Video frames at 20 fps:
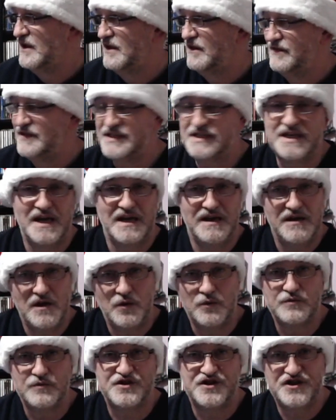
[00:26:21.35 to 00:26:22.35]
this getting
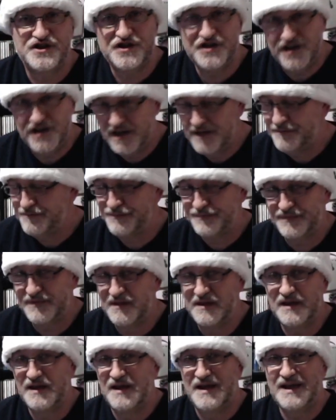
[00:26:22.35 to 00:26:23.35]
old shit,
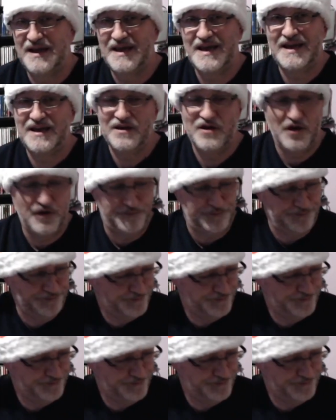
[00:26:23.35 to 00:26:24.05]
it ain't on.